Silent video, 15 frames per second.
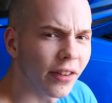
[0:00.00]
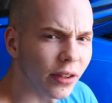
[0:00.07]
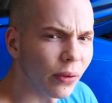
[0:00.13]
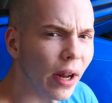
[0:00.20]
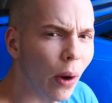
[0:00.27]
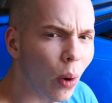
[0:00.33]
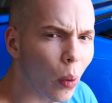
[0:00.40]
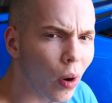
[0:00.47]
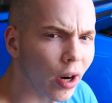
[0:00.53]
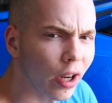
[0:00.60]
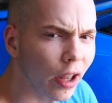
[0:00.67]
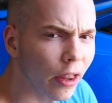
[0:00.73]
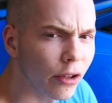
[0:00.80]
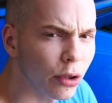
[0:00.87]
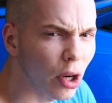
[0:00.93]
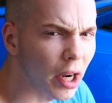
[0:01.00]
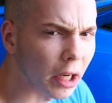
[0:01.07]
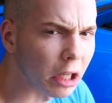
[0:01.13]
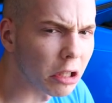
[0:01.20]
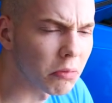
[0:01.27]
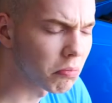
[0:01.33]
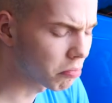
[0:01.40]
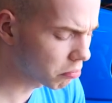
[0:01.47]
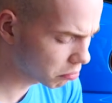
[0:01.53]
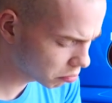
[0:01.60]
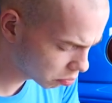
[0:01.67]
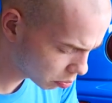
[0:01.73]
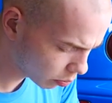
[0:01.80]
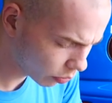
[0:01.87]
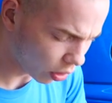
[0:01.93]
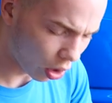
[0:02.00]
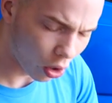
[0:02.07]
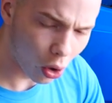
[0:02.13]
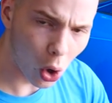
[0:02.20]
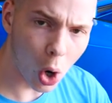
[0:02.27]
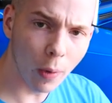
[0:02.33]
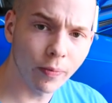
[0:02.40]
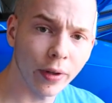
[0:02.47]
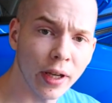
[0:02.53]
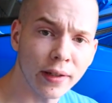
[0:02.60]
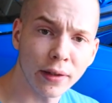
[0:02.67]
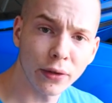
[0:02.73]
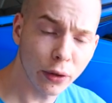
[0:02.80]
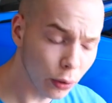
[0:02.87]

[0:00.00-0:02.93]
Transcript: So now we're working on the trunk. Hopefully it isn't